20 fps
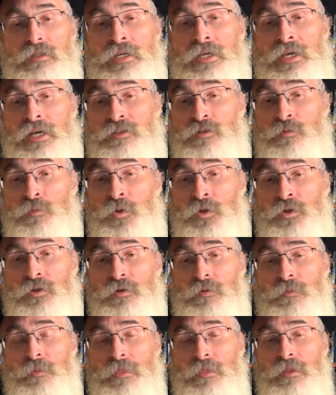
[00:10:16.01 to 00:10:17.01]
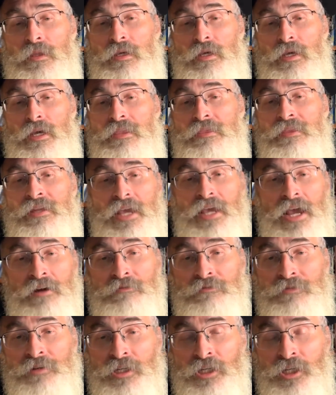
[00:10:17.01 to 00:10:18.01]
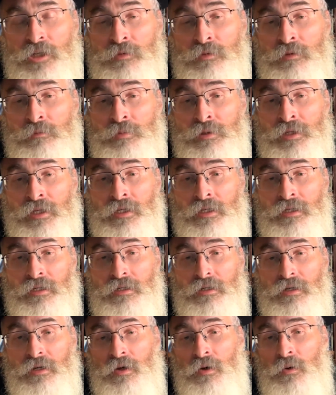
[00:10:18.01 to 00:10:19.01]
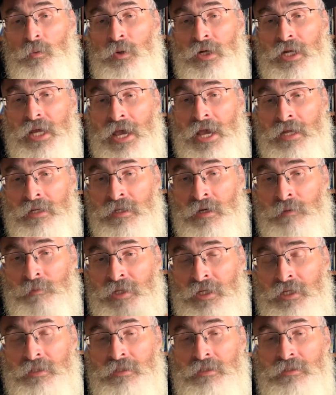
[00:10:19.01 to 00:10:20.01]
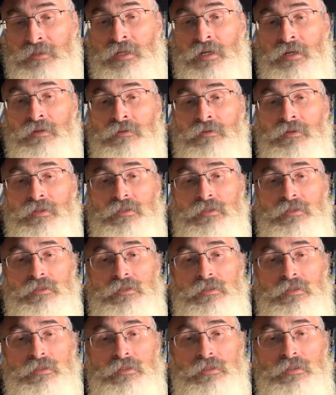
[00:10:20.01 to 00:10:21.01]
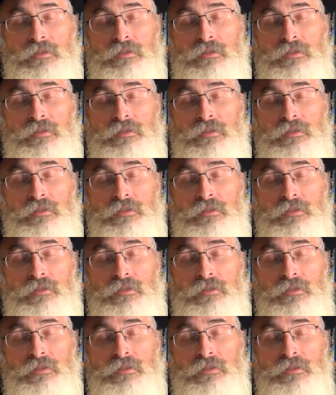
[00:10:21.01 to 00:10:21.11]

against murder, that every human being would end up like these terrorists.